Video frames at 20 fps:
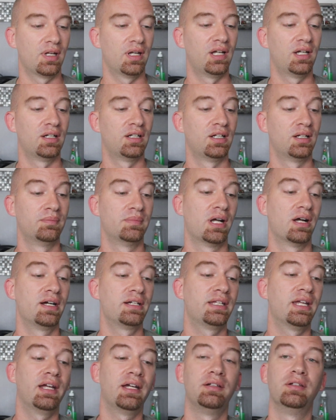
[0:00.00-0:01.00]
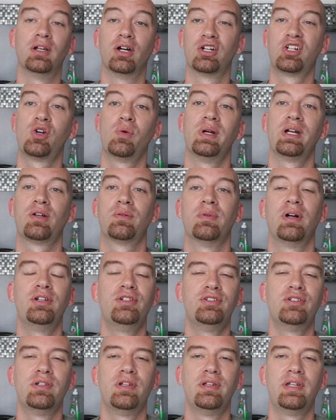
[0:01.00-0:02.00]
again, a quick
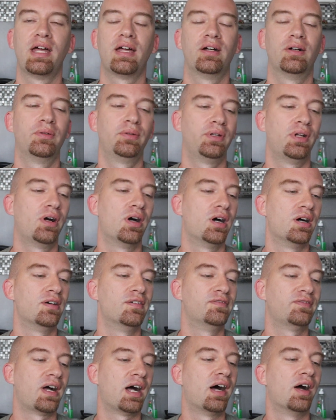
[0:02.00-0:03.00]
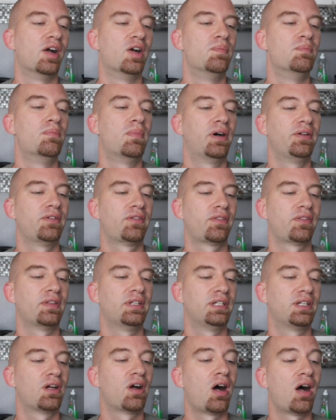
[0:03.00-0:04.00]
rundown of our
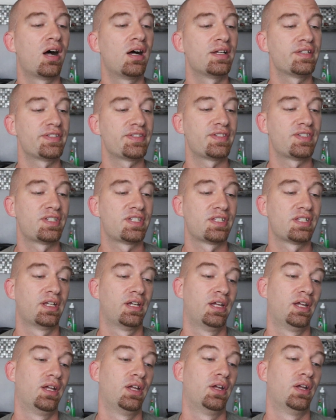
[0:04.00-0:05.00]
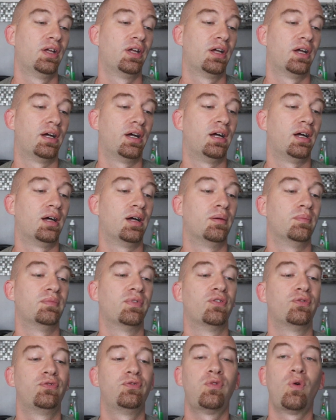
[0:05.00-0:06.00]
monthly costs.
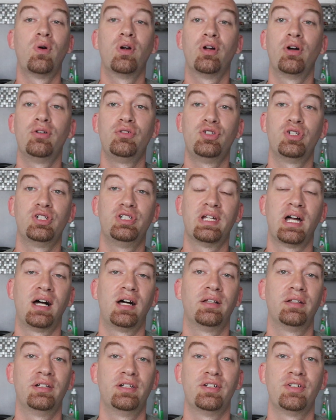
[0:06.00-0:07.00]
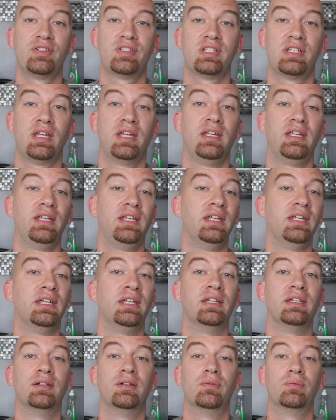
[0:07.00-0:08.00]
$400
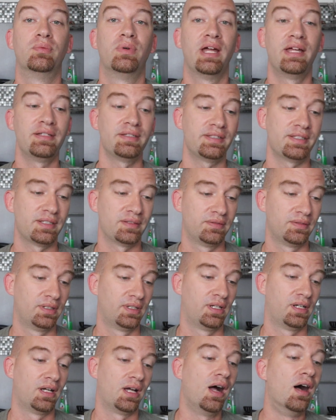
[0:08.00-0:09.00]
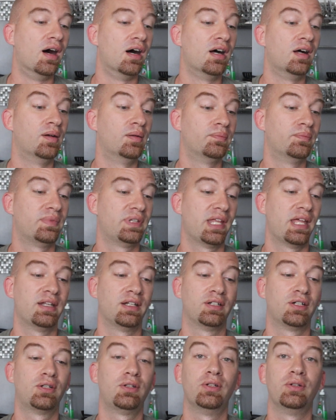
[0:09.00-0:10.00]
in rent. That
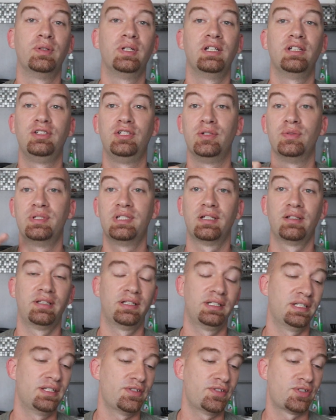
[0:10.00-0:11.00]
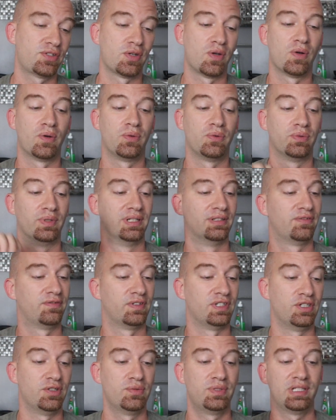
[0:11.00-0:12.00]
included utilities, so
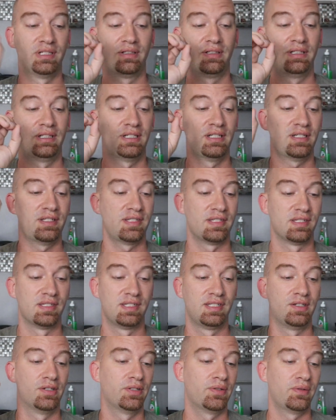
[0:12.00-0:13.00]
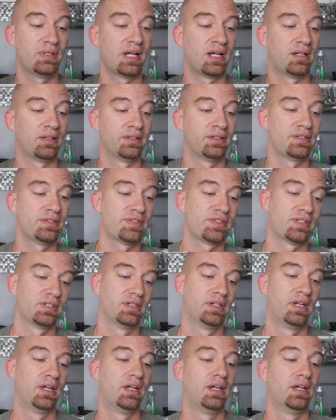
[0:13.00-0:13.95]
for utilities it's $0.